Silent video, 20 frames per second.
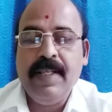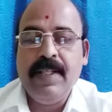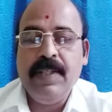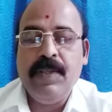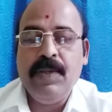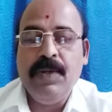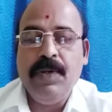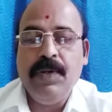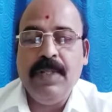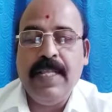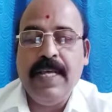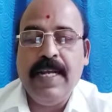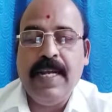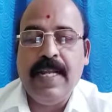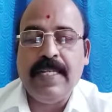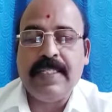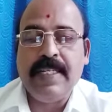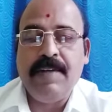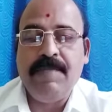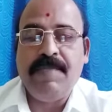Though the
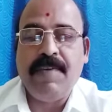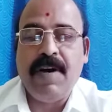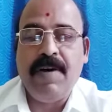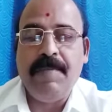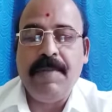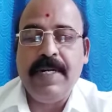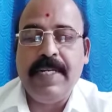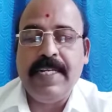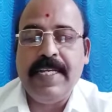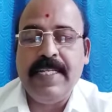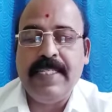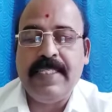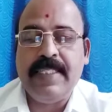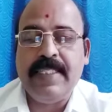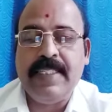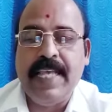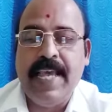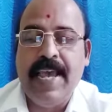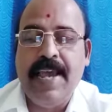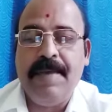lesson format is
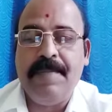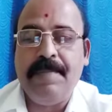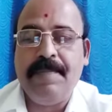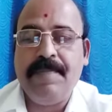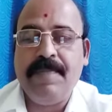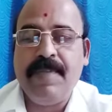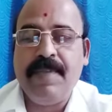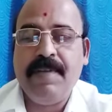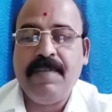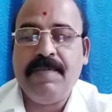same